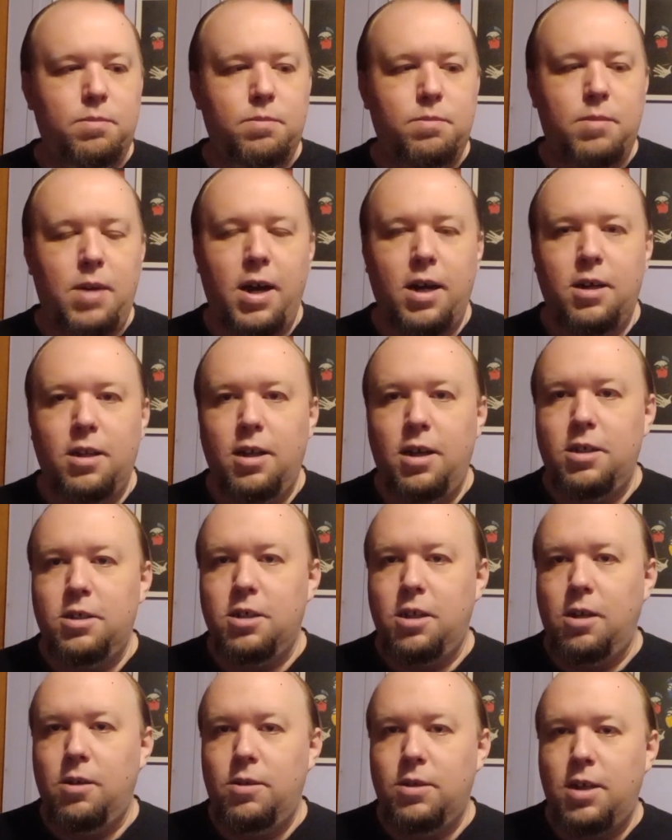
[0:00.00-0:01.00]

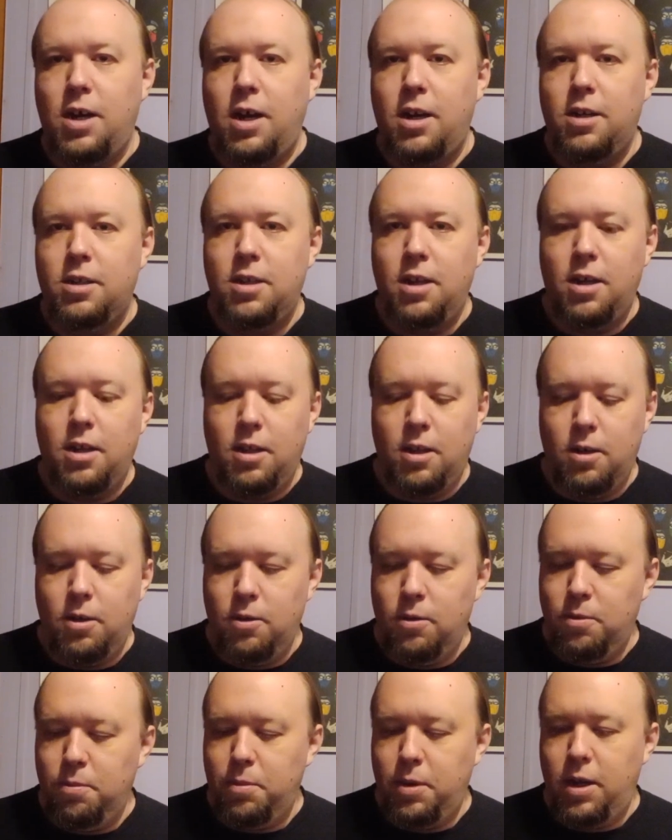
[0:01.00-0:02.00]
Michelangelo and
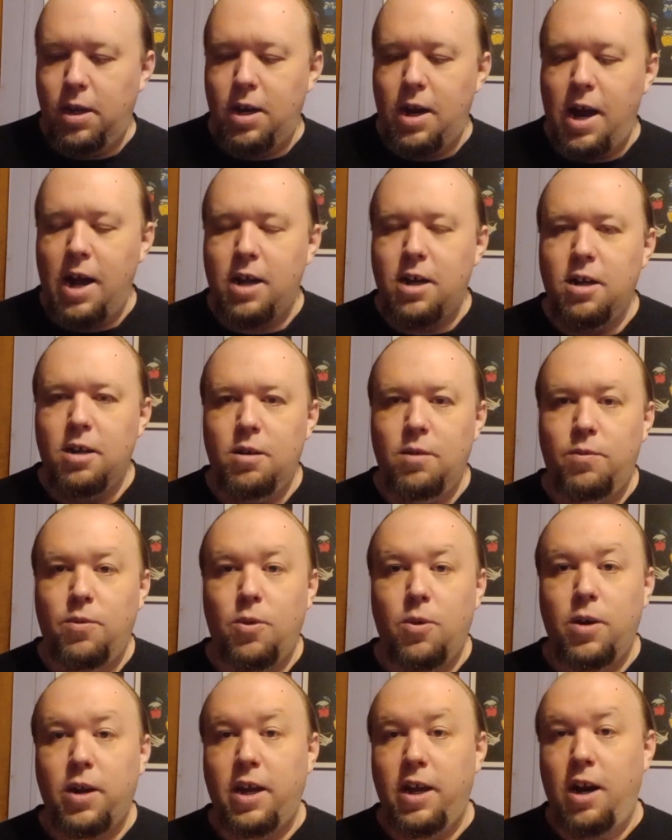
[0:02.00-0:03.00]
Donatello, but I couldn't
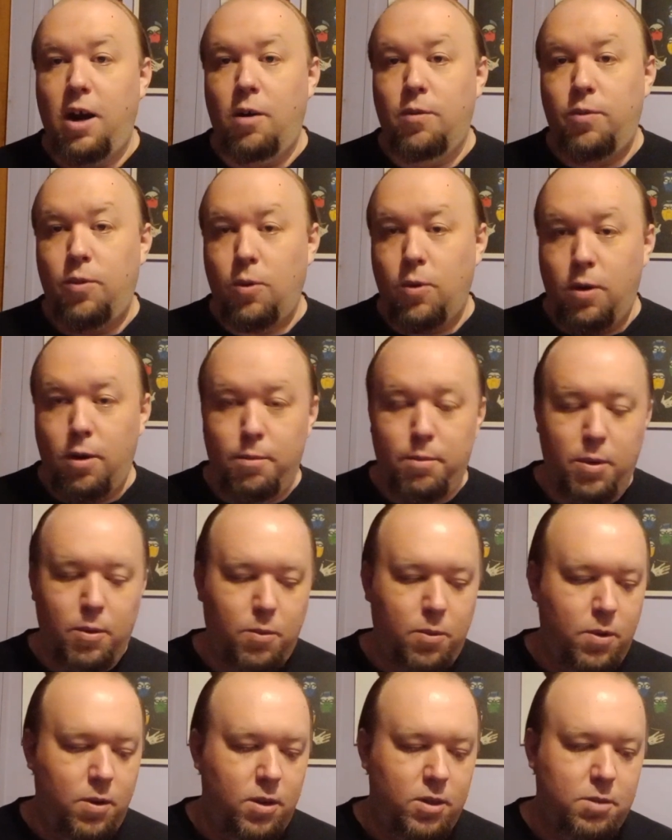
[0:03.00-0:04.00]
afford to get all four of them at
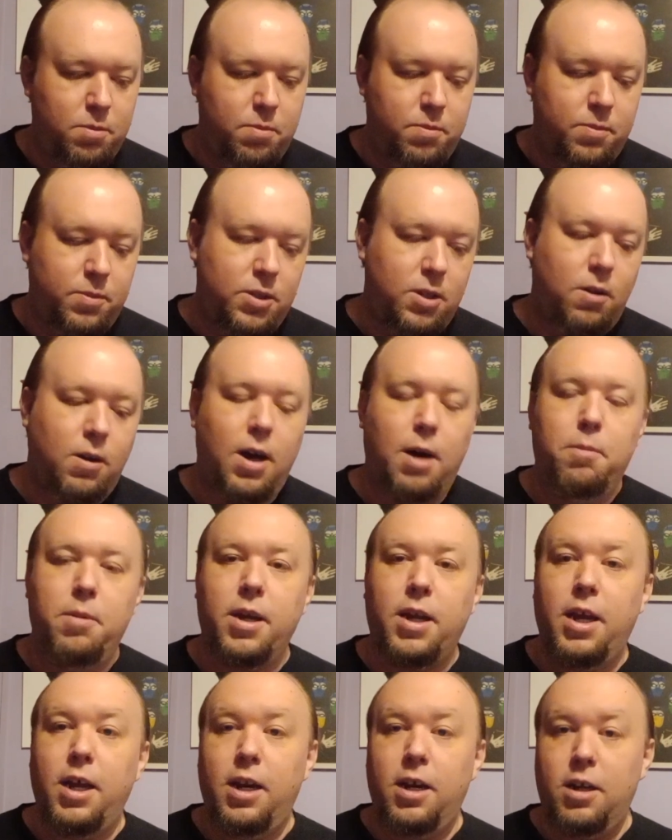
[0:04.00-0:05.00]
once, so I'll be
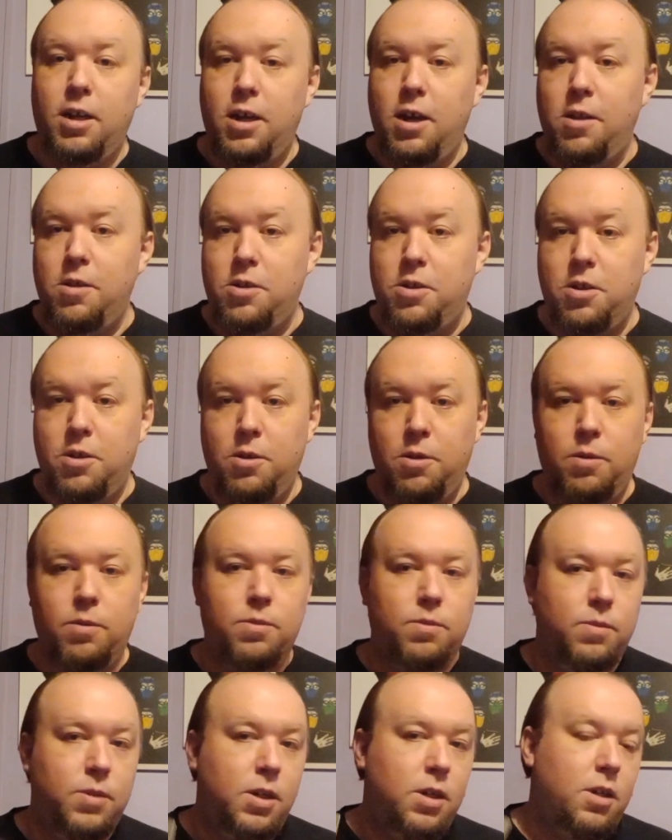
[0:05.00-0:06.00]
getting the other two
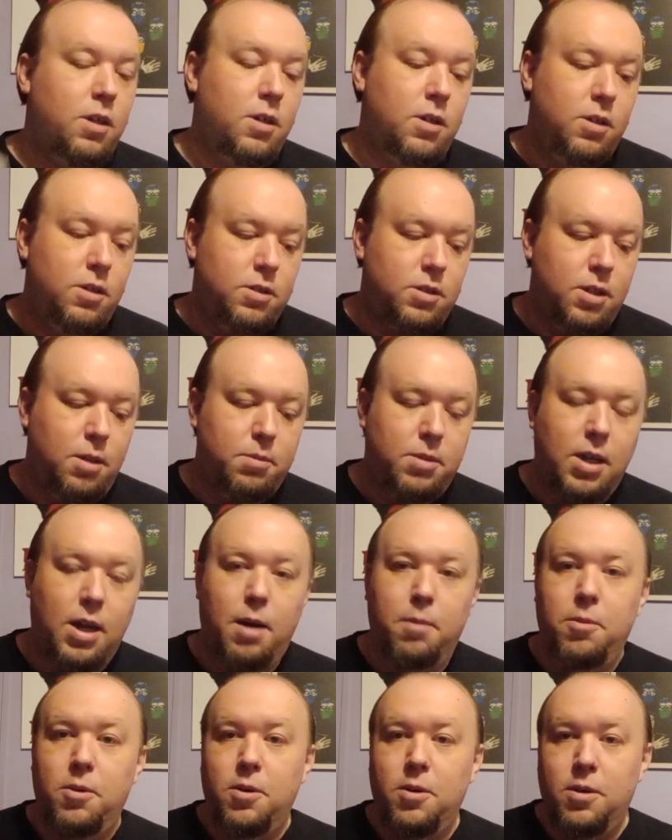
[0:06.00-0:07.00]

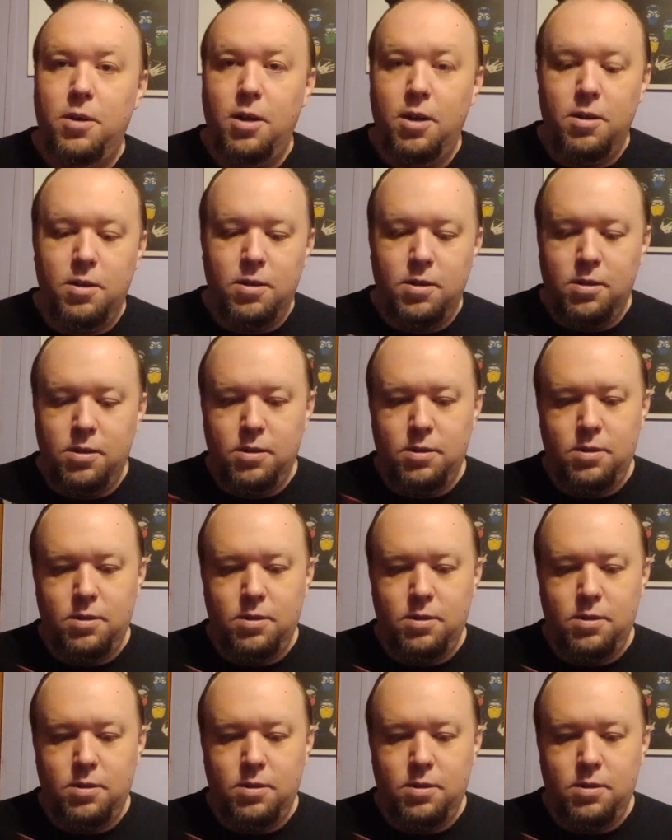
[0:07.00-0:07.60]
sometime or another.